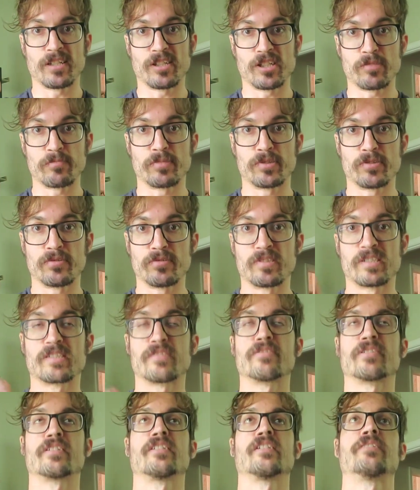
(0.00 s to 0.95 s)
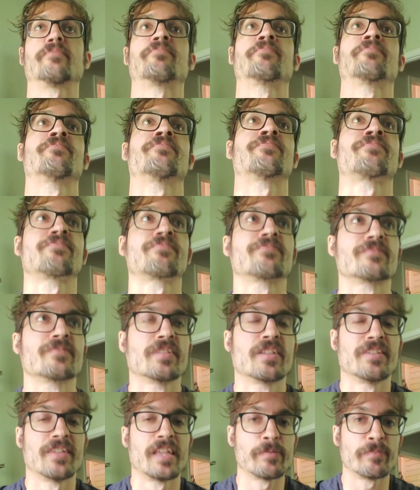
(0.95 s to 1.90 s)
elbows. Okay,
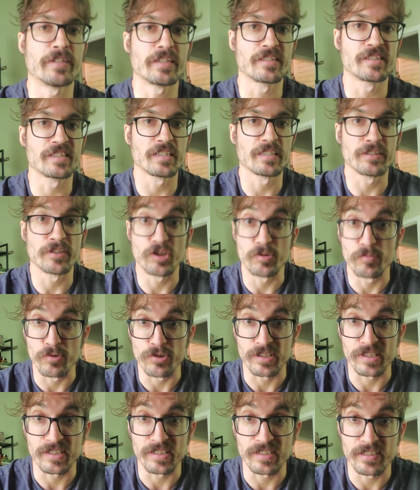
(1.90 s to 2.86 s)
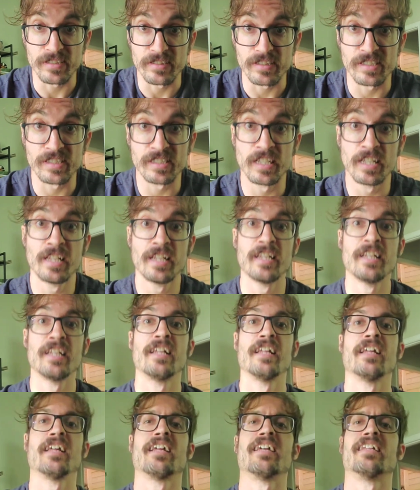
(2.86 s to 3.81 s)
that makes a little more sense.
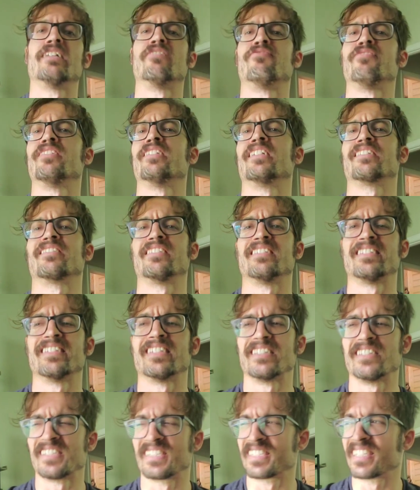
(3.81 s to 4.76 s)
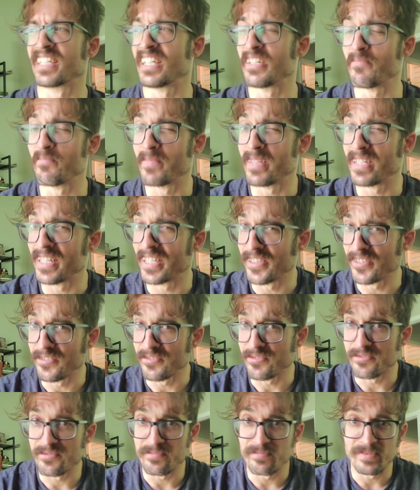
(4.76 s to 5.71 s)
I feel like again this guy may
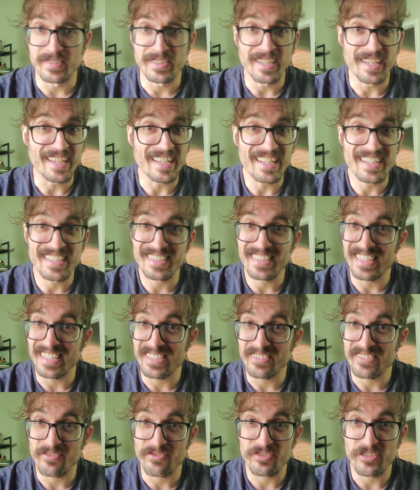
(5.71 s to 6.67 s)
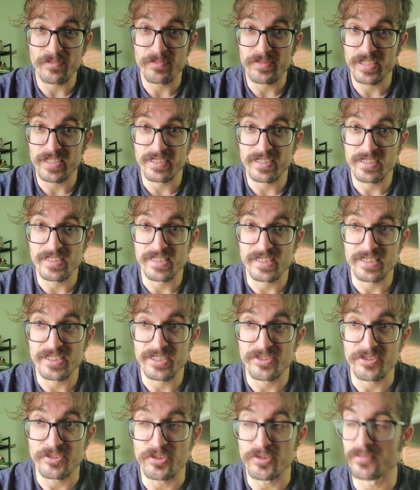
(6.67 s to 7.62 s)
have taken that from Dean
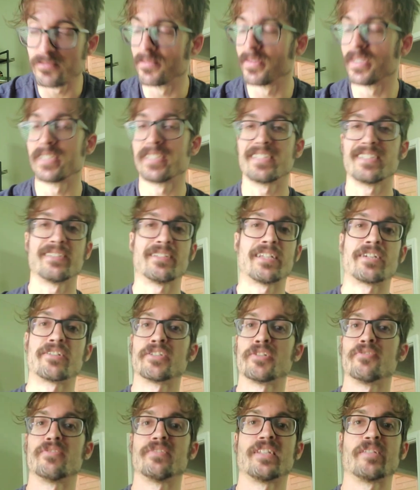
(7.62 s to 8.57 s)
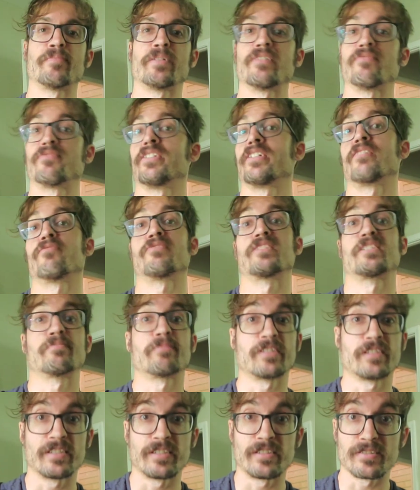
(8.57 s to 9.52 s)
Lister, who again I don't know, Dean may have taken it from
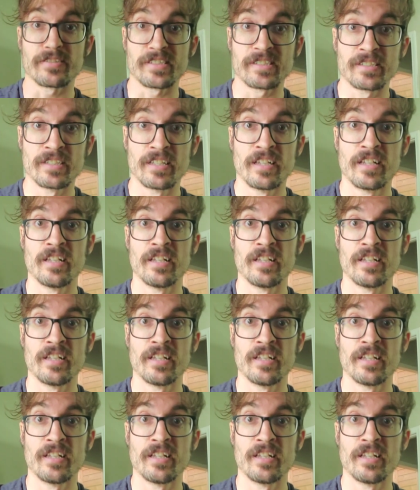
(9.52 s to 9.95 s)
somebody else,